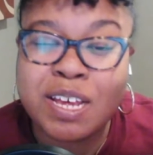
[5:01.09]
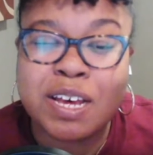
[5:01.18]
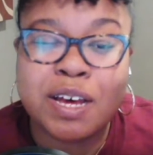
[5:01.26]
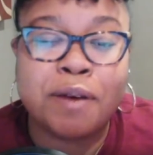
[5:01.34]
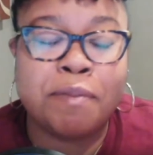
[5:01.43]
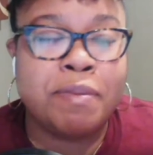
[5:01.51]

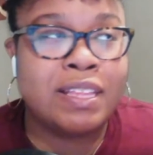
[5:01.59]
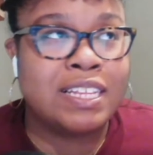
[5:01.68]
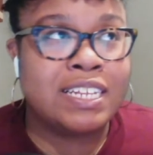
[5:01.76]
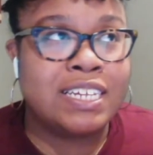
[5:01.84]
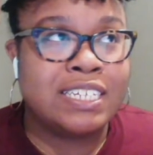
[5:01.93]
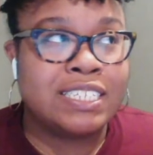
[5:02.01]

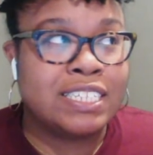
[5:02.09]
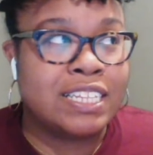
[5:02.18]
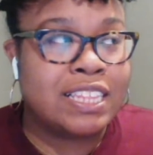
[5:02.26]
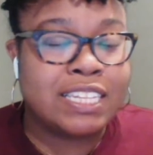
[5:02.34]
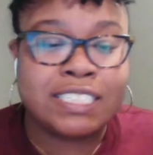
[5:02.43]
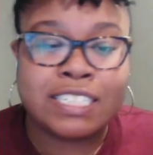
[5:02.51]
abilities, the
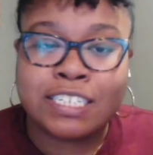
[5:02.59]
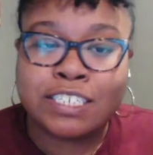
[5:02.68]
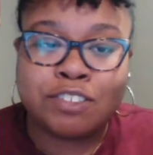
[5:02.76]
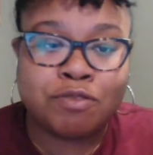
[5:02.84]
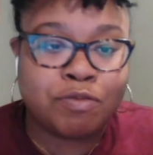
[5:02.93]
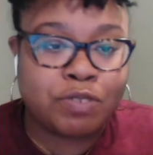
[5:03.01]
things that he's
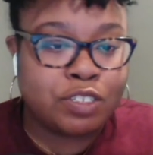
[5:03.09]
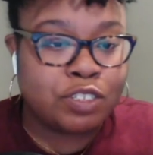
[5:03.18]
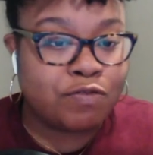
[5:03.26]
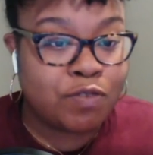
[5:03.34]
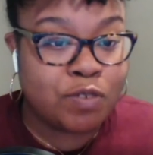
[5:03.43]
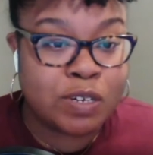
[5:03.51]
doing with his
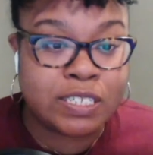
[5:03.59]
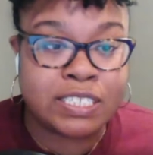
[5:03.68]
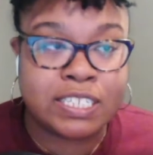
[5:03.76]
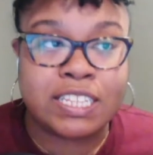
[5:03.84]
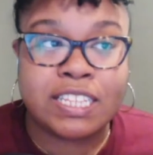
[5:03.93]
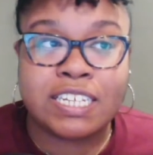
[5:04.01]
voice,
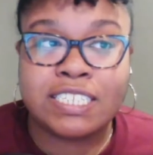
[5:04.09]
the